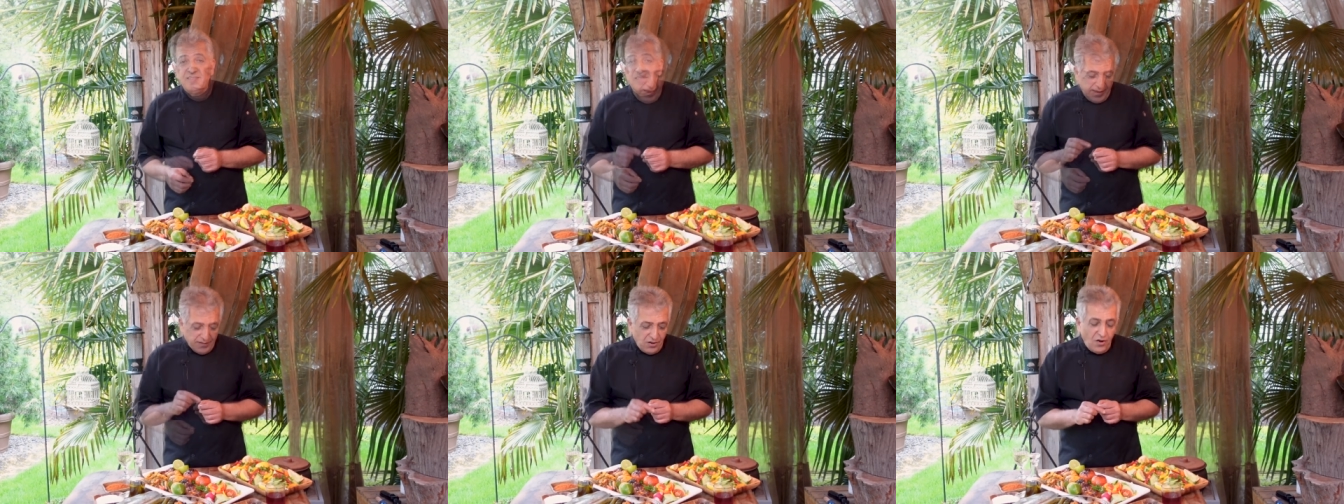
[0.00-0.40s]

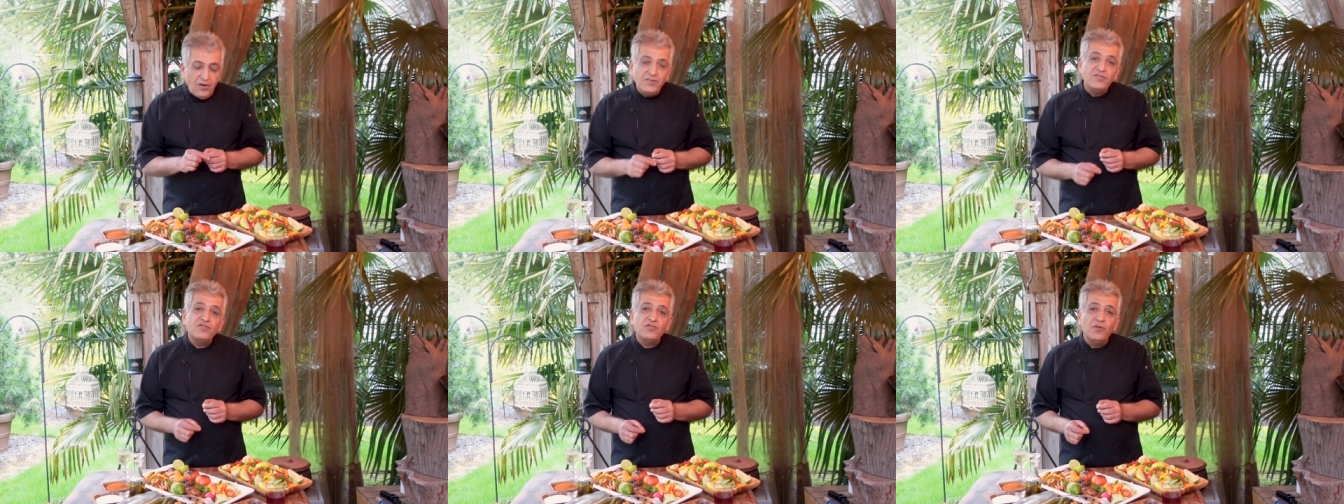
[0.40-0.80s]
and
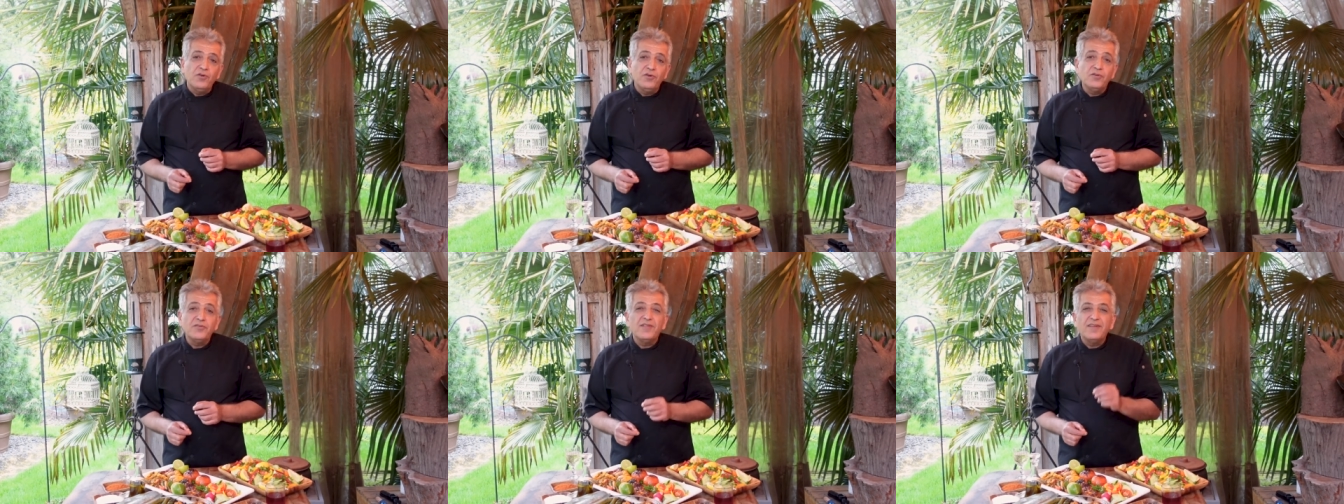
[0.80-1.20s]

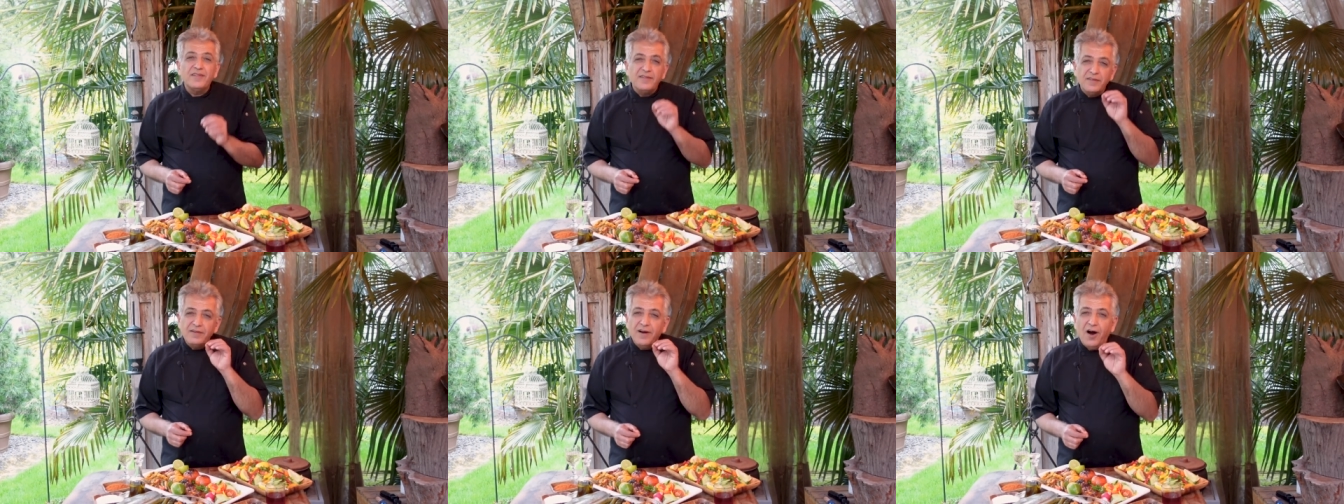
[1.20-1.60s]
also
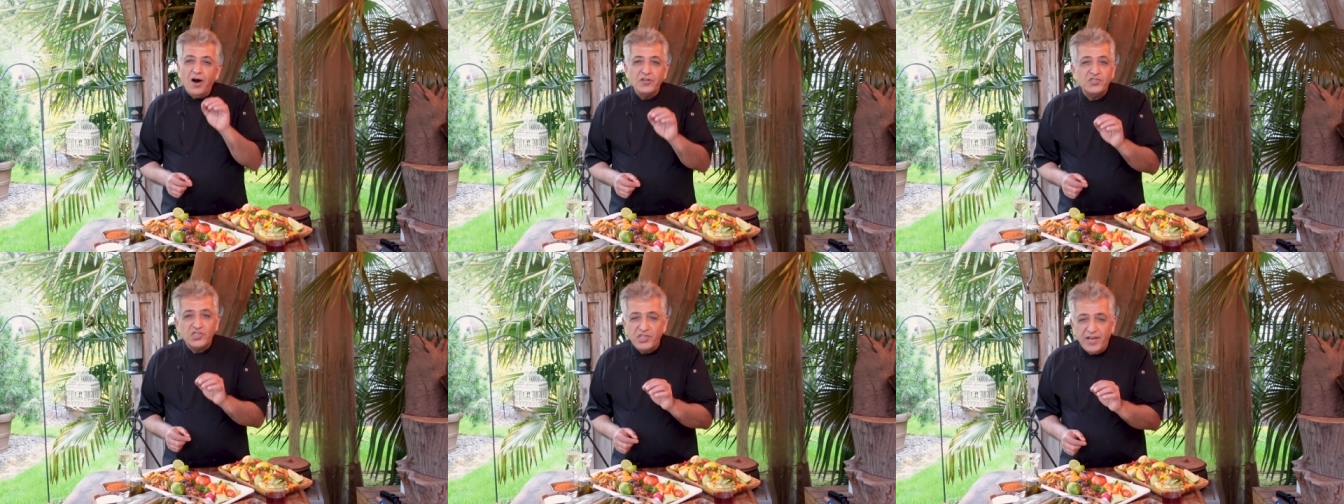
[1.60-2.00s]

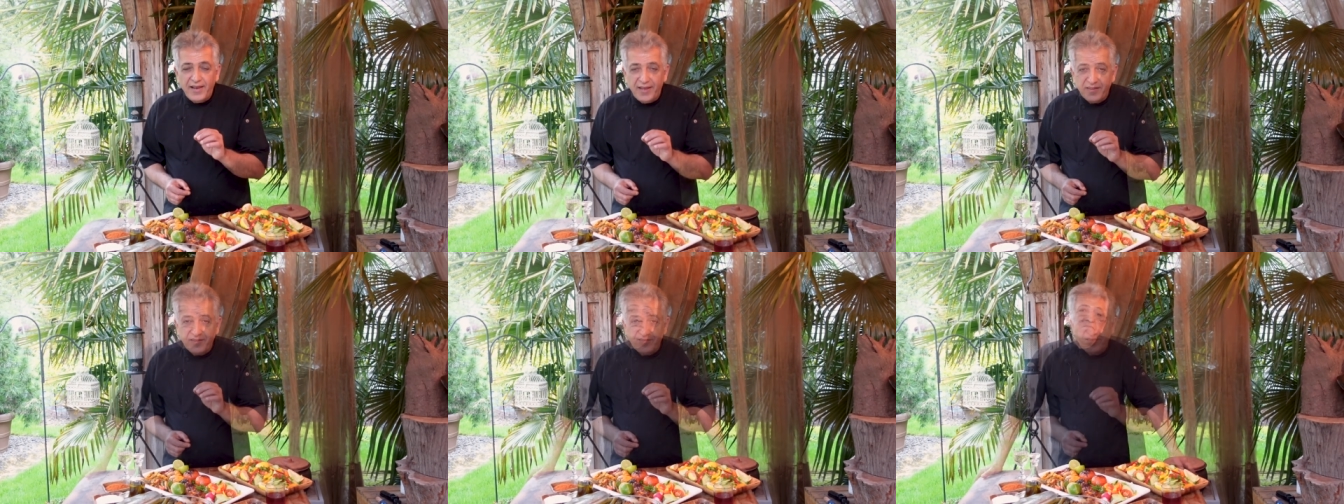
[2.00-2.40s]
hot
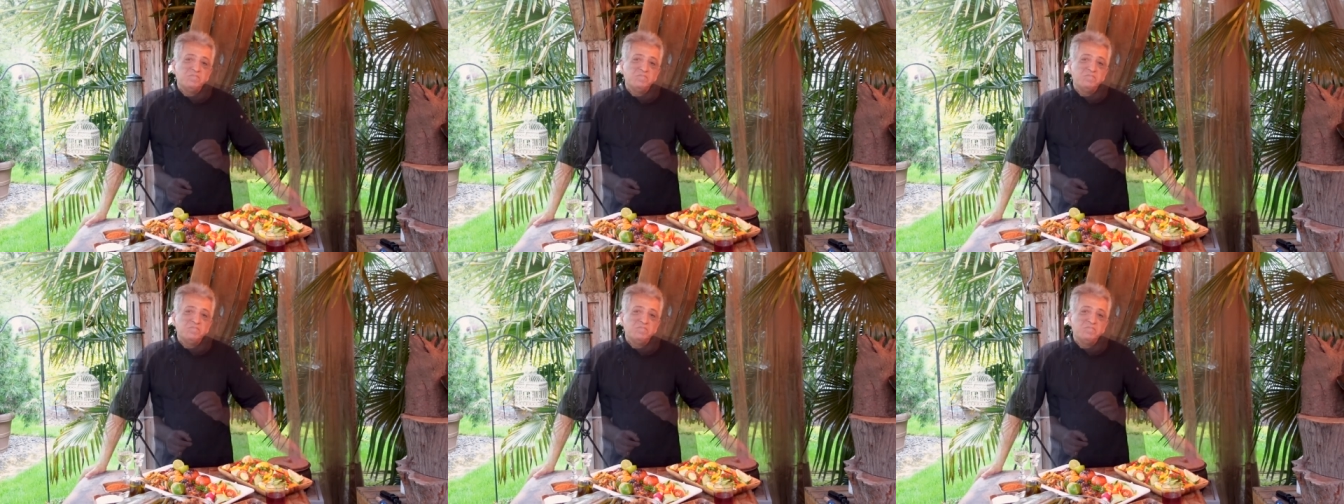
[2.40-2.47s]
chilies.